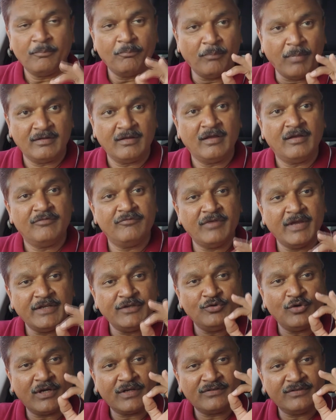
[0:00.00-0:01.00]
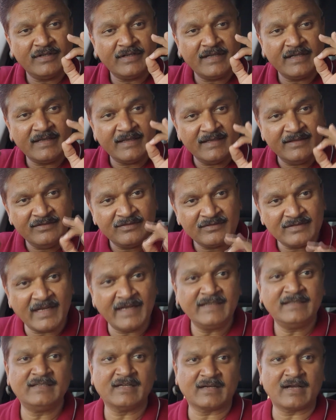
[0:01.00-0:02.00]
but when you are sitting
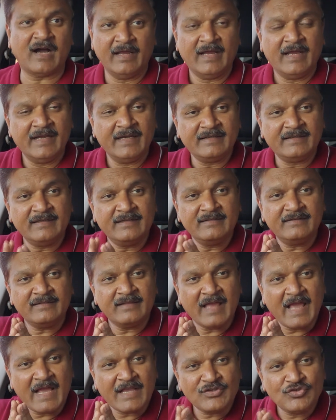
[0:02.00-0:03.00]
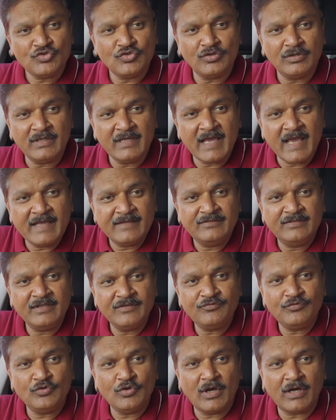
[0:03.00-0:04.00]
inside the car, it is actually as if
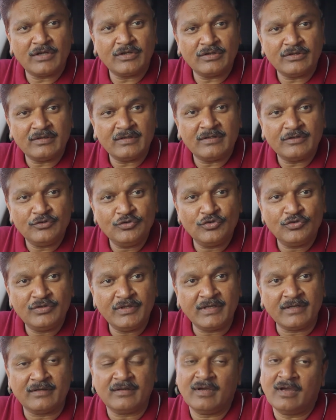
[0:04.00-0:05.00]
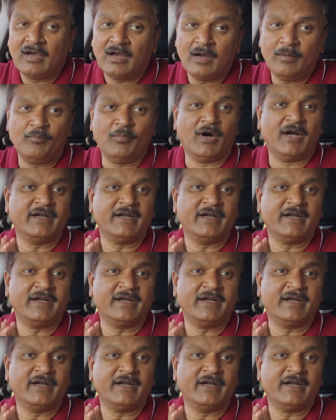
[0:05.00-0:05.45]
you are using a bird